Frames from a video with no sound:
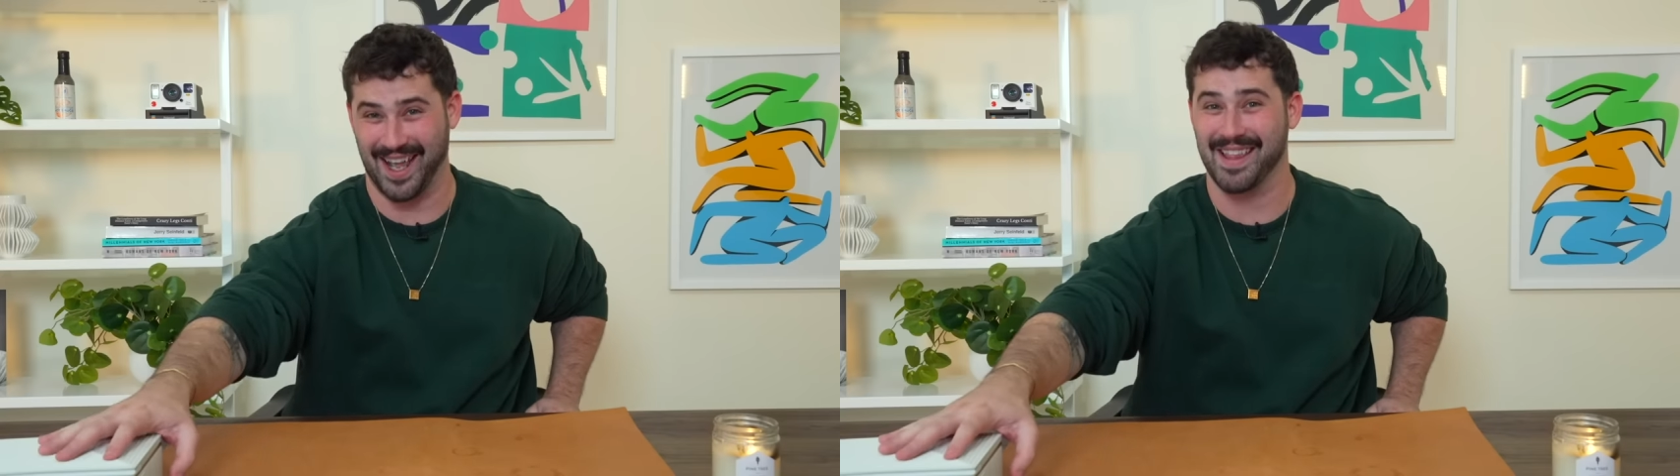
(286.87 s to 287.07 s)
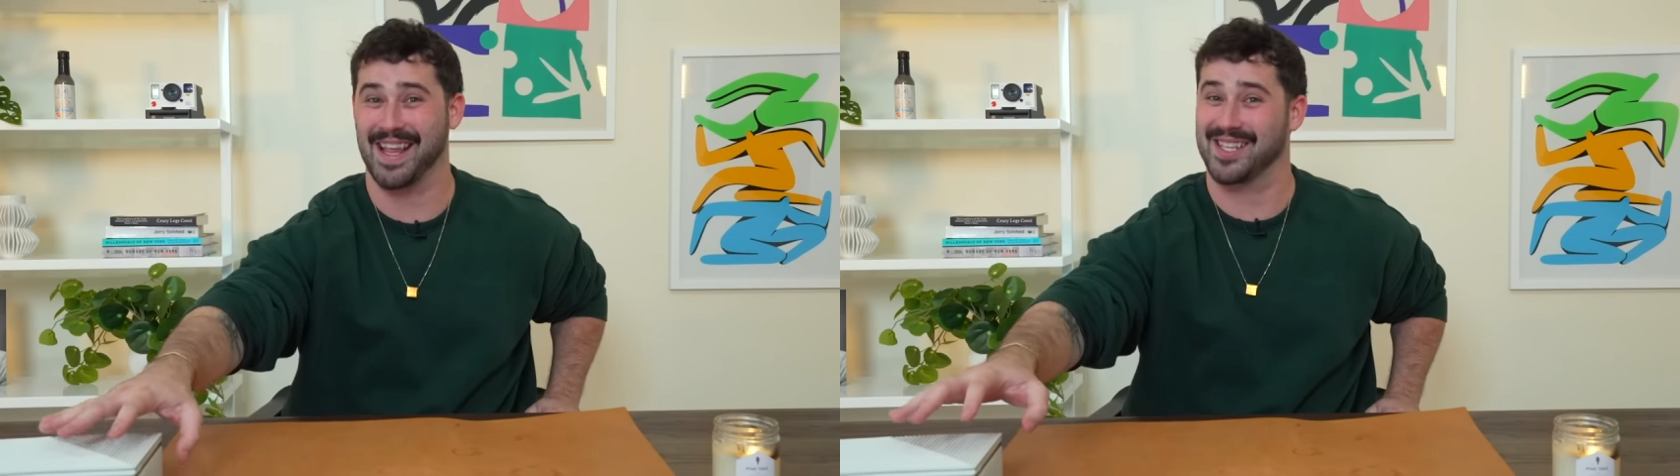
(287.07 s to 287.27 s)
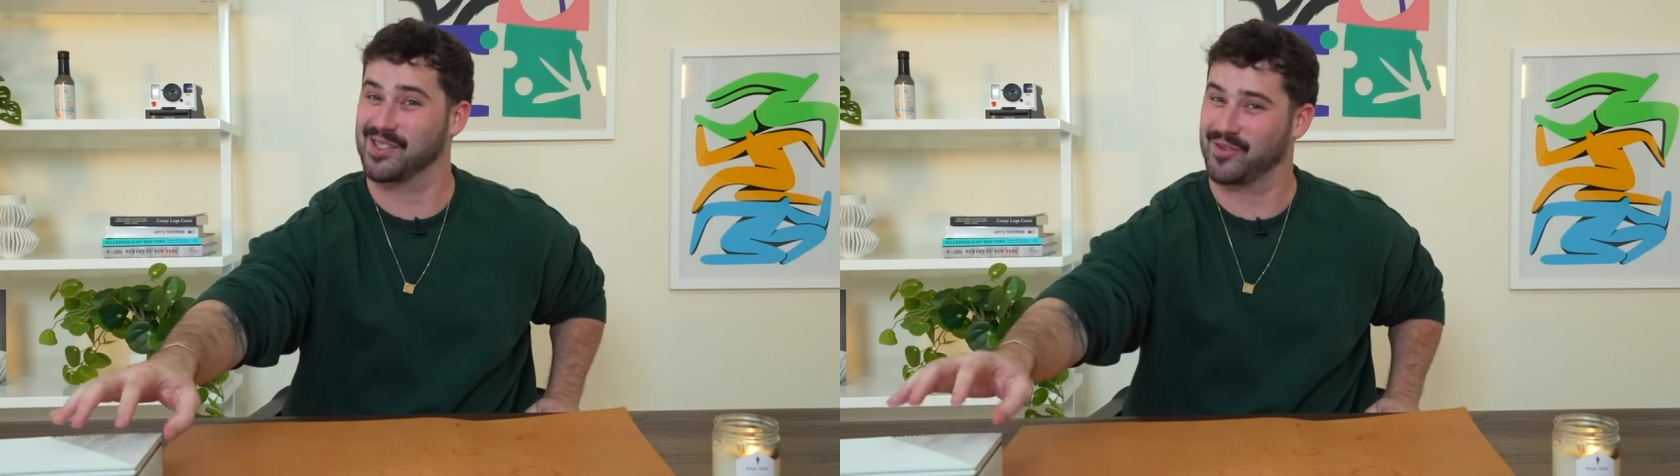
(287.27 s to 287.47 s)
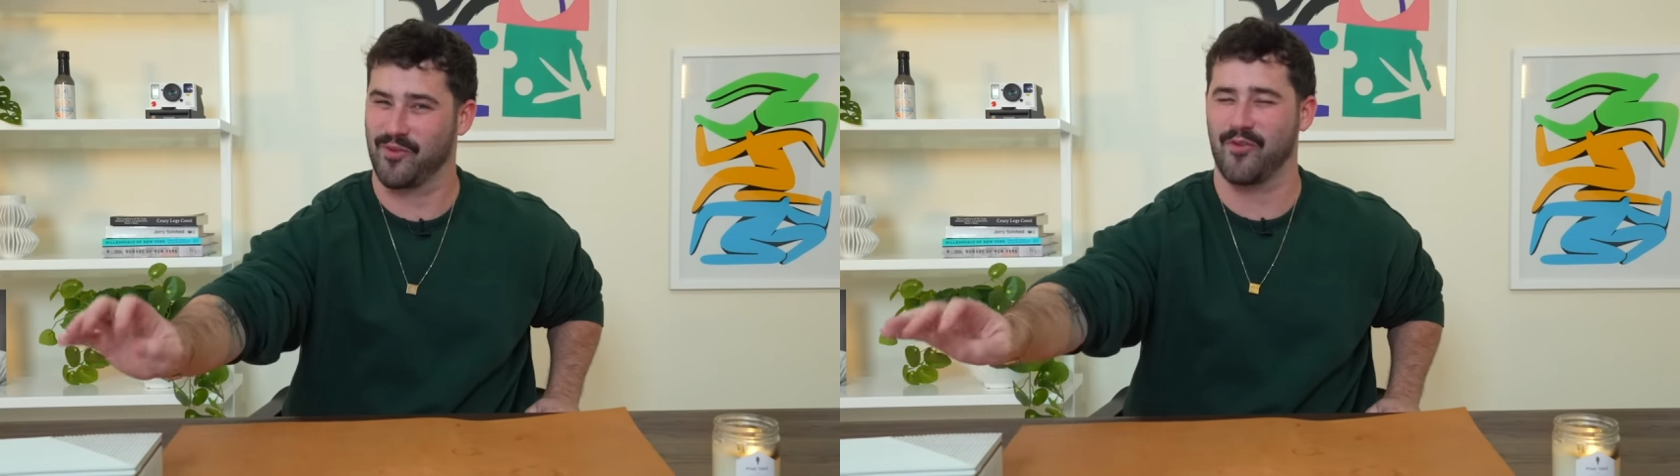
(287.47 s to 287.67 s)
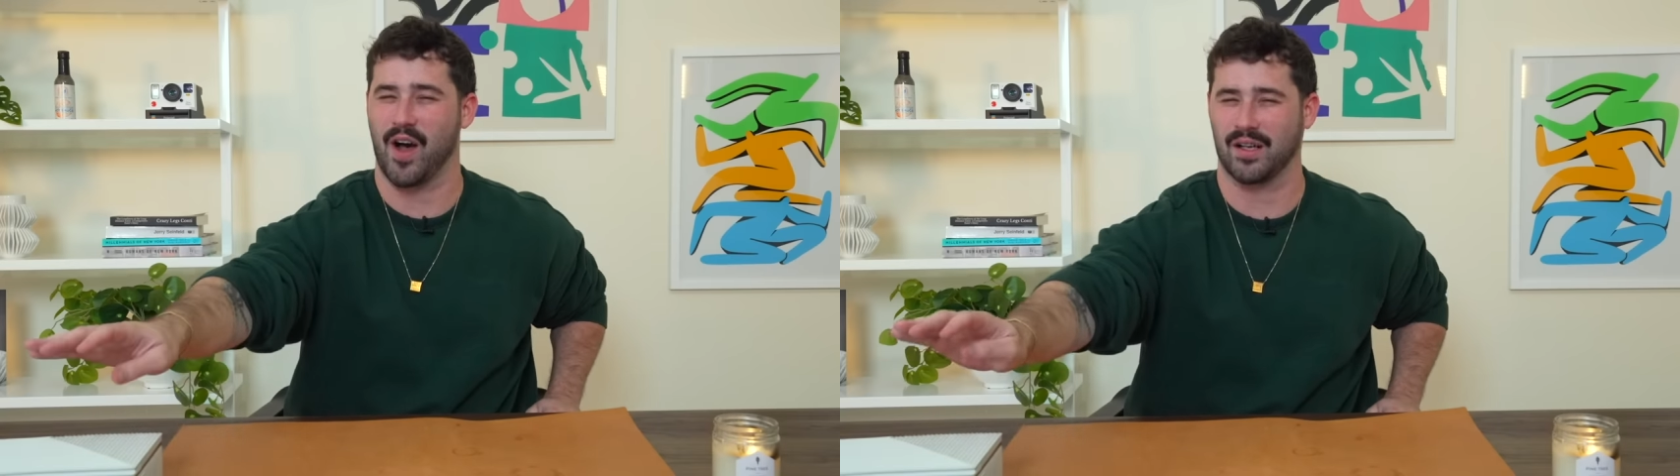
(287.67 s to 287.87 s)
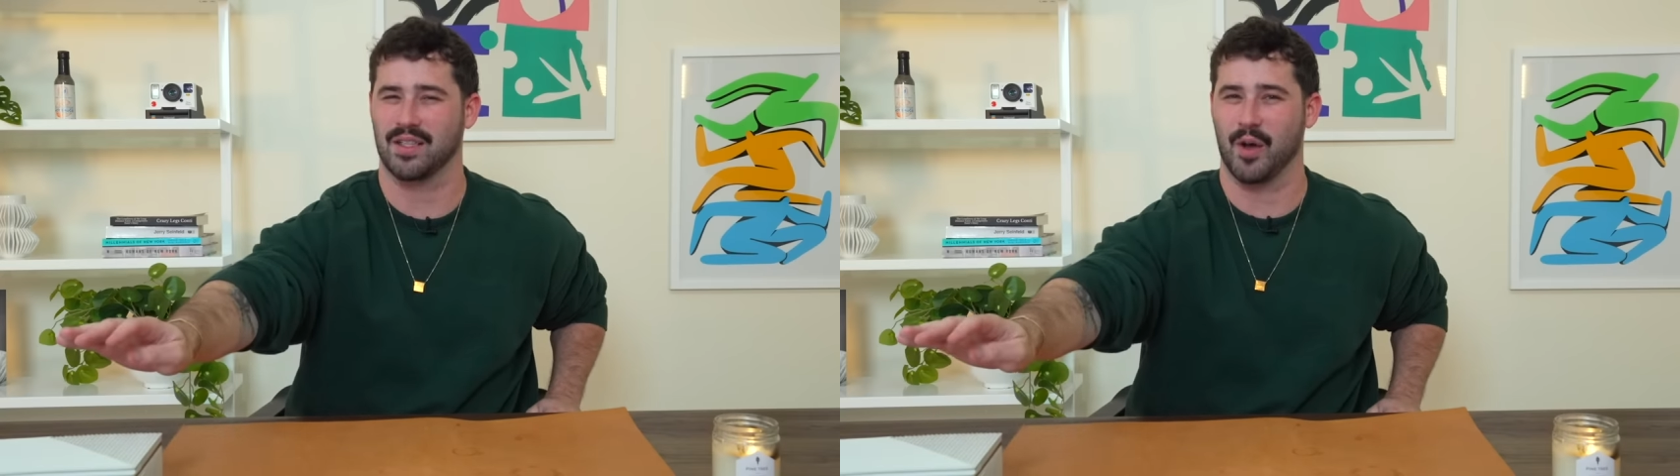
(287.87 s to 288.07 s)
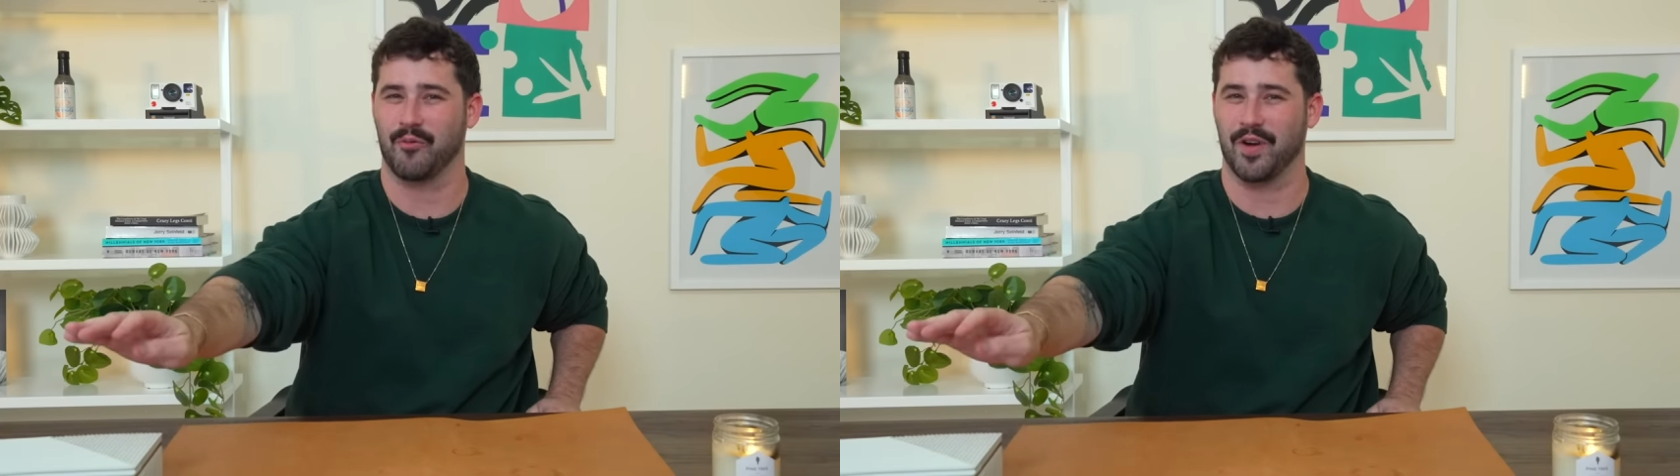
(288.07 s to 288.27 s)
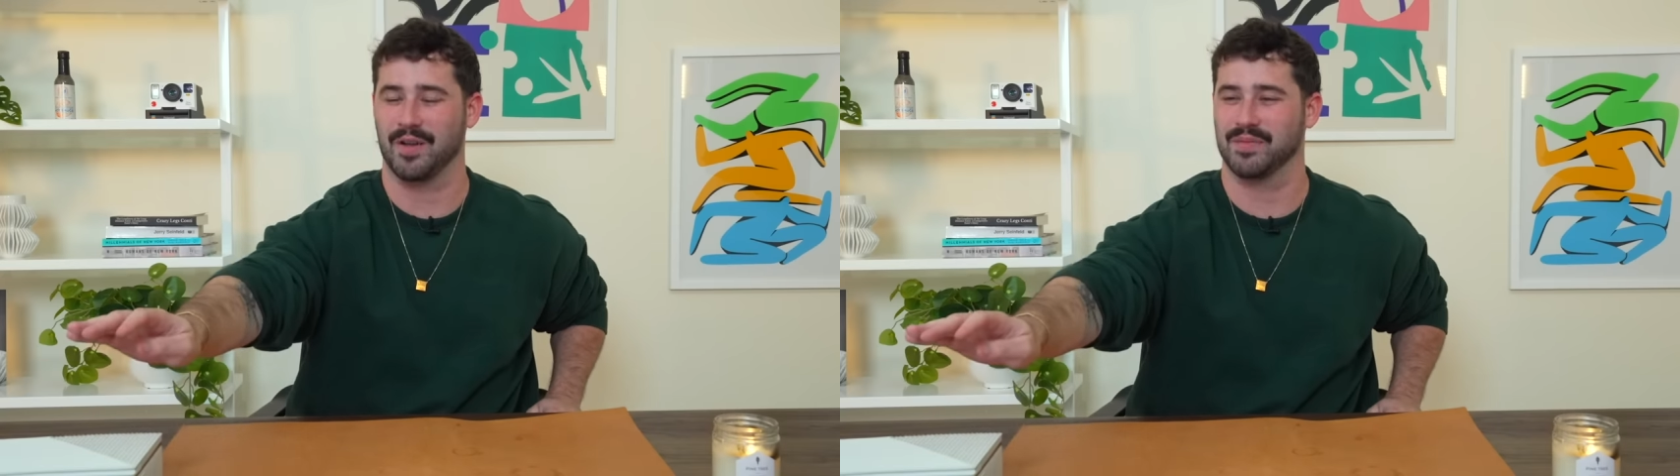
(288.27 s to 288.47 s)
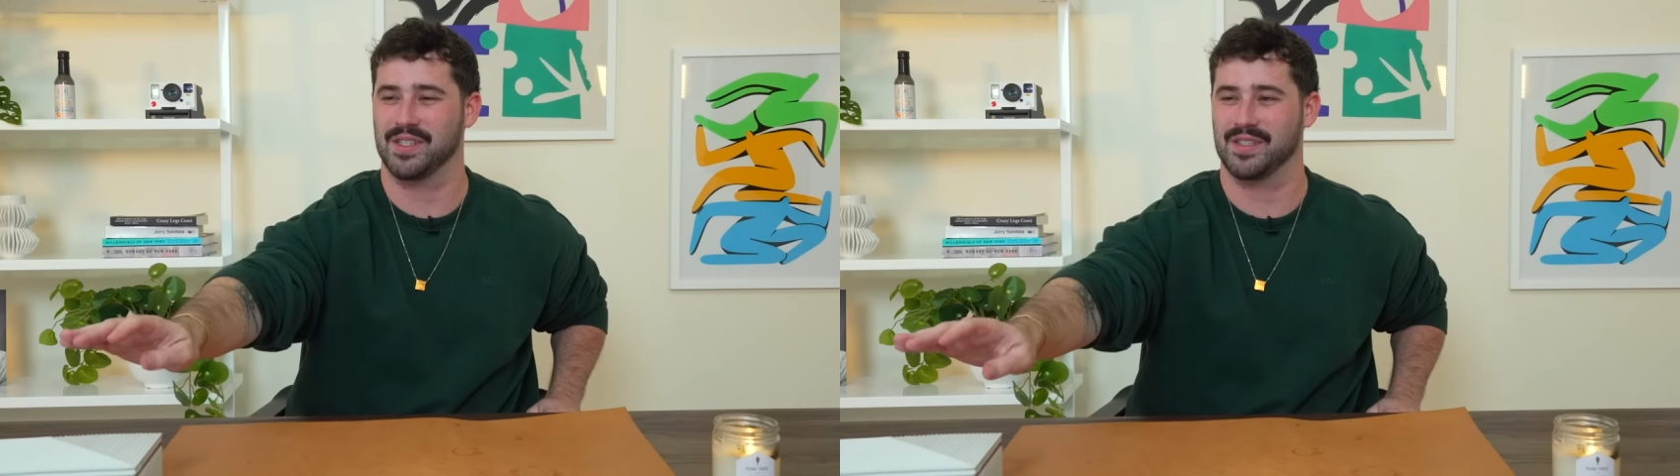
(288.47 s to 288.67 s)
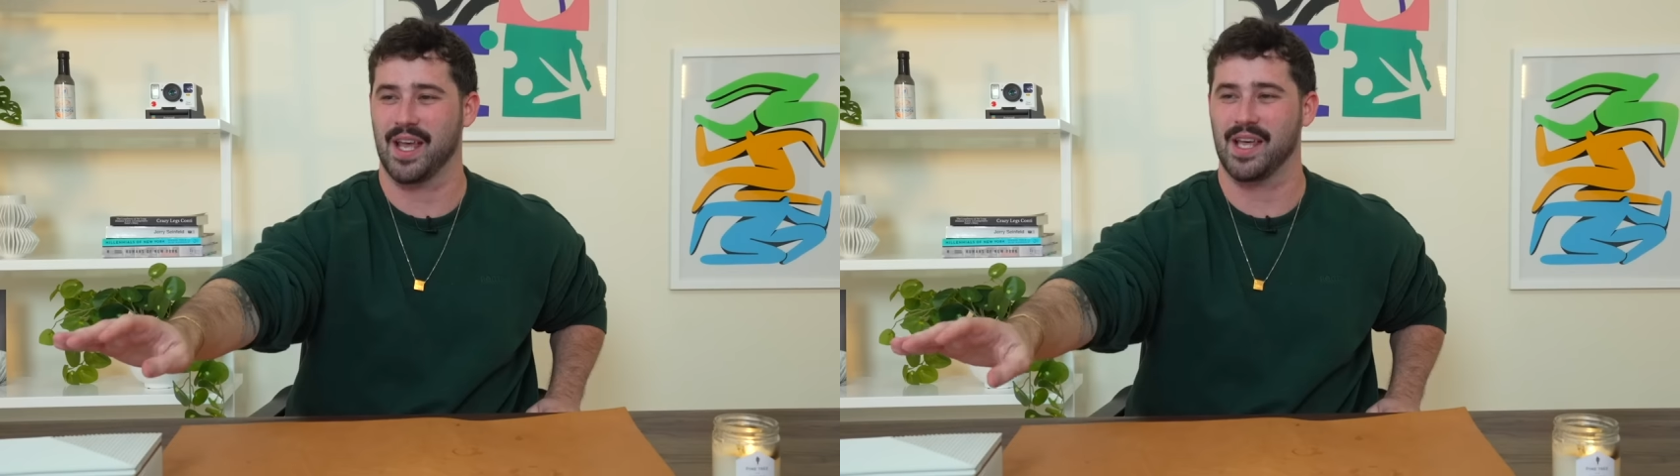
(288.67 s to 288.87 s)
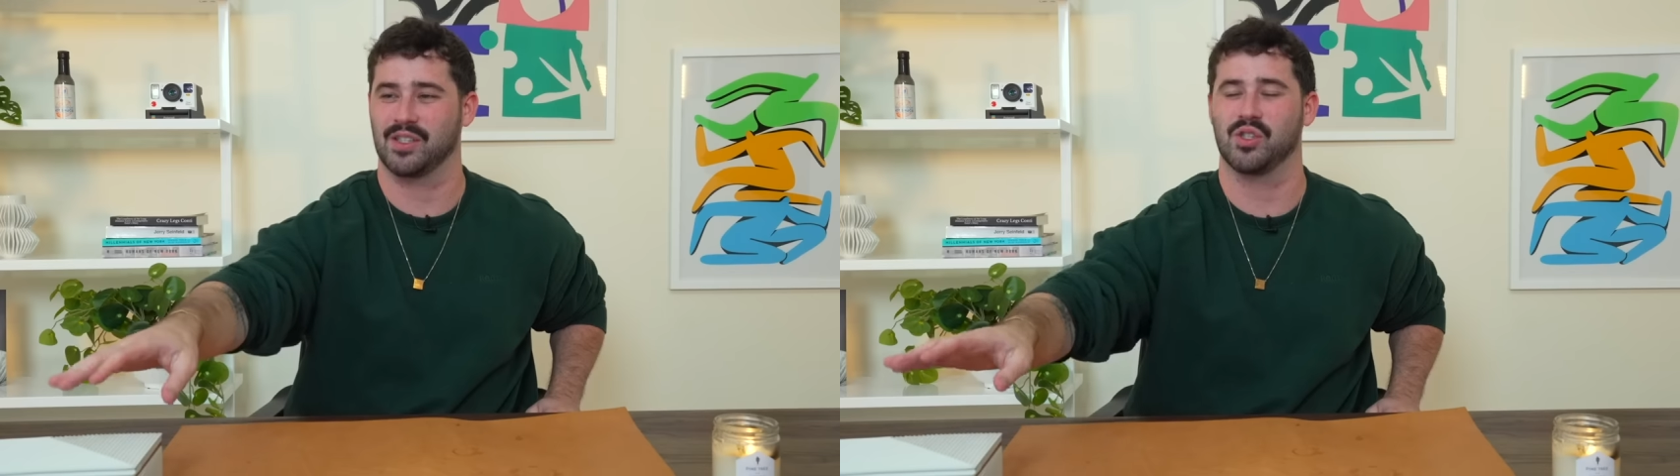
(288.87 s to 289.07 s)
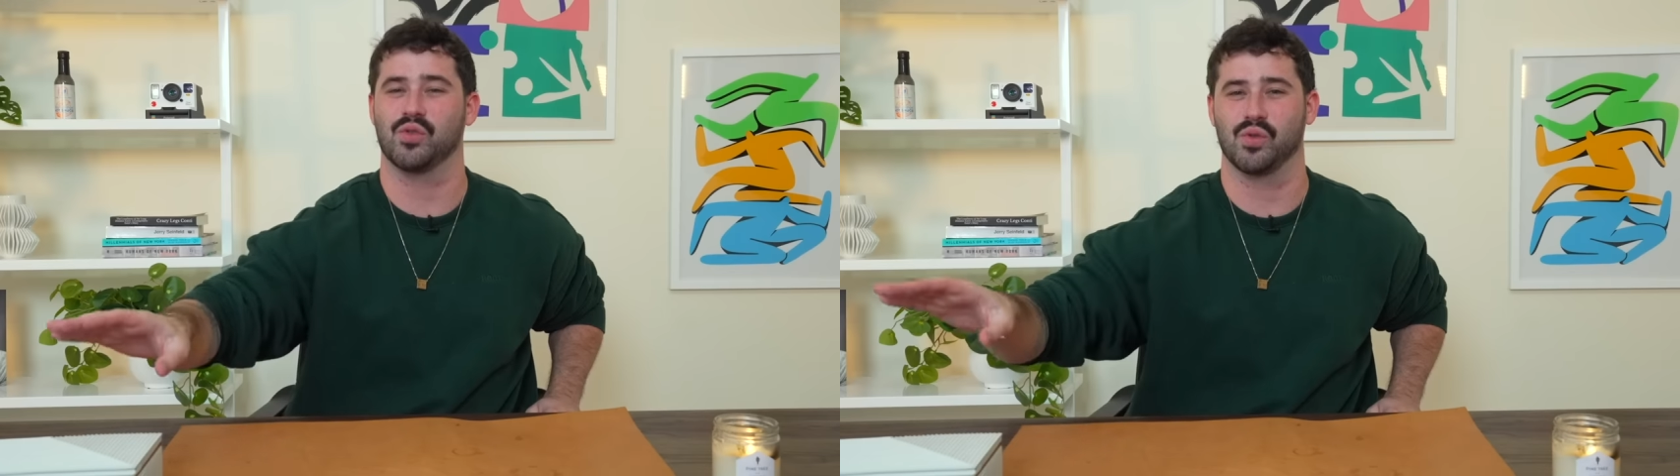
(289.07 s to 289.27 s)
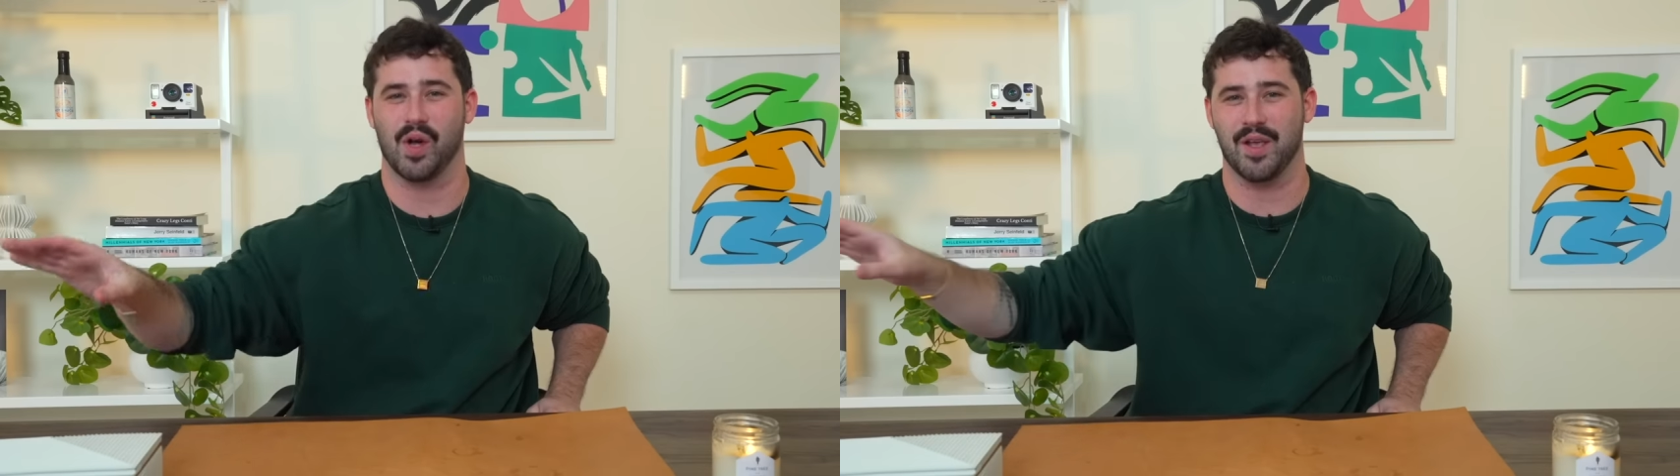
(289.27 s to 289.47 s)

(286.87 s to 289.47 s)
and that's fucked up for him to say to